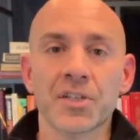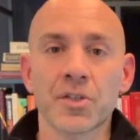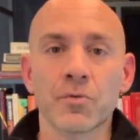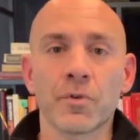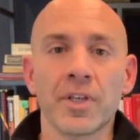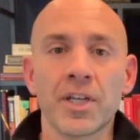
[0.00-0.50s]

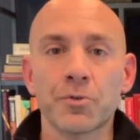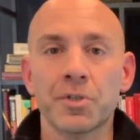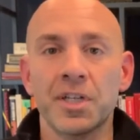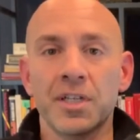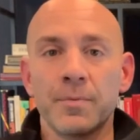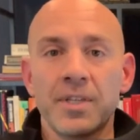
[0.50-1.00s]
It's really
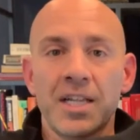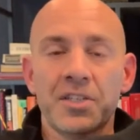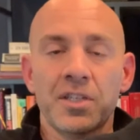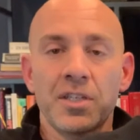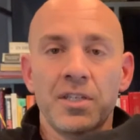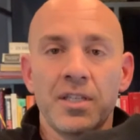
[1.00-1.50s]
interesting to me. That's
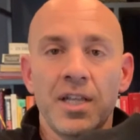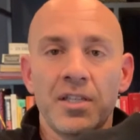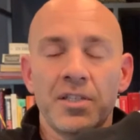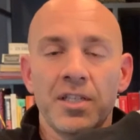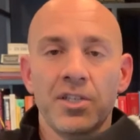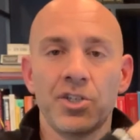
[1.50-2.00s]
the
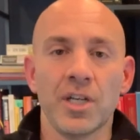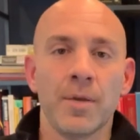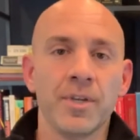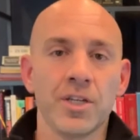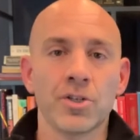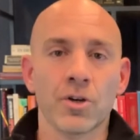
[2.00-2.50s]
that's the
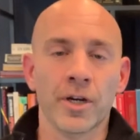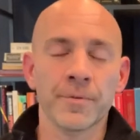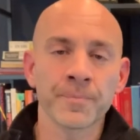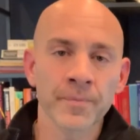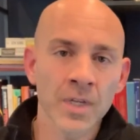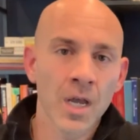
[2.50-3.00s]
GME
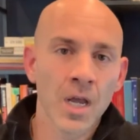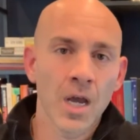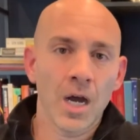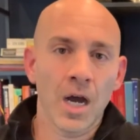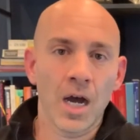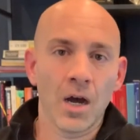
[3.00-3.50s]
chart
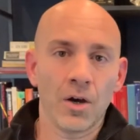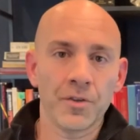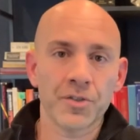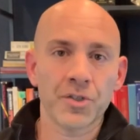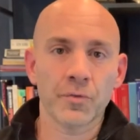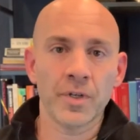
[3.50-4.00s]
uh, on
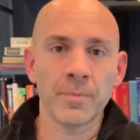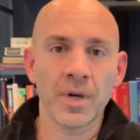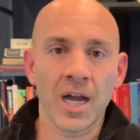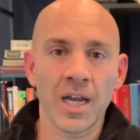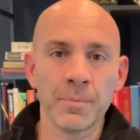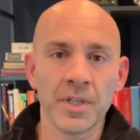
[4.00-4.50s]
the screen
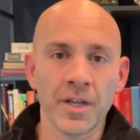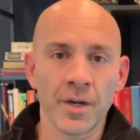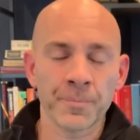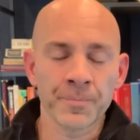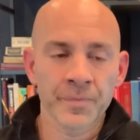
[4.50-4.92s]
behind me there.